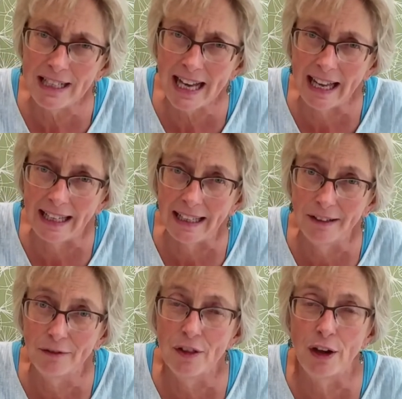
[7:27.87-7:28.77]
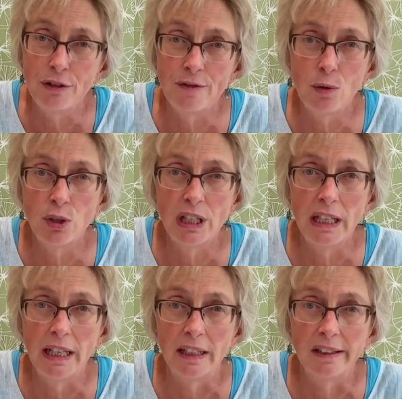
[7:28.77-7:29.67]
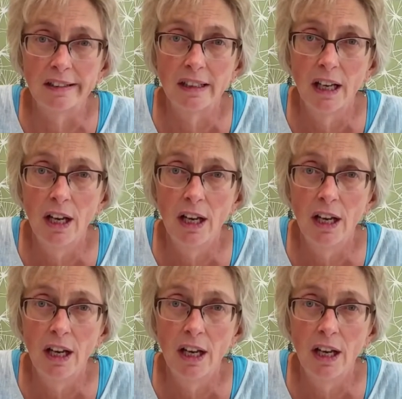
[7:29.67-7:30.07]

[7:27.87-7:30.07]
day for those 40 years,